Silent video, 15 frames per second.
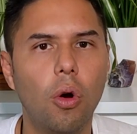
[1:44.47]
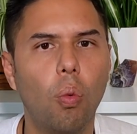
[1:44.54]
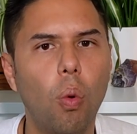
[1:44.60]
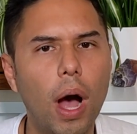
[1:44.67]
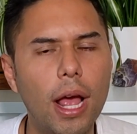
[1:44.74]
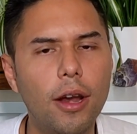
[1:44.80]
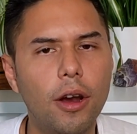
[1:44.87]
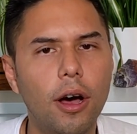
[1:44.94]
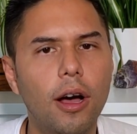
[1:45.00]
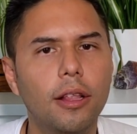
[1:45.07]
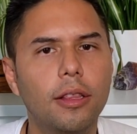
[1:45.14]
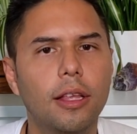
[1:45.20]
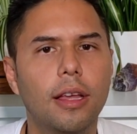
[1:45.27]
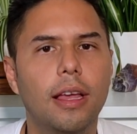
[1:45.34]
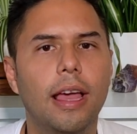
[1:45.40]
Why
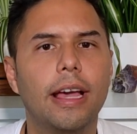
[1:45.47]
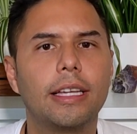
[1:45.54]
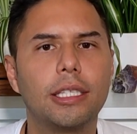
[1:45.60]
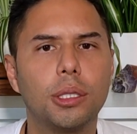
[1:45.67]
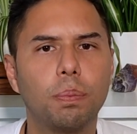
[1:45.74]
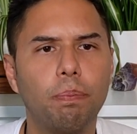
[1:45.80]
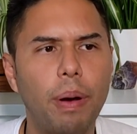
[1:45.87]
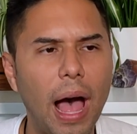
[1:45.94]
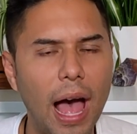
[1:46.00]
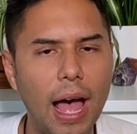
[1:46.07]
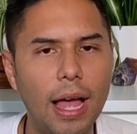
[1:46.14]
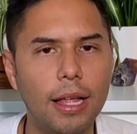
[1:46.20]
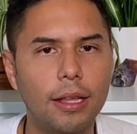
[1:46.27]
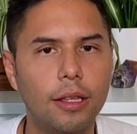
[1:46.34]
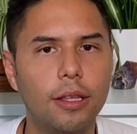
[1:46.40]
not
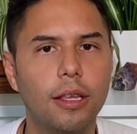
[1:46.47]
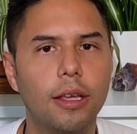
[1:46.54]
expand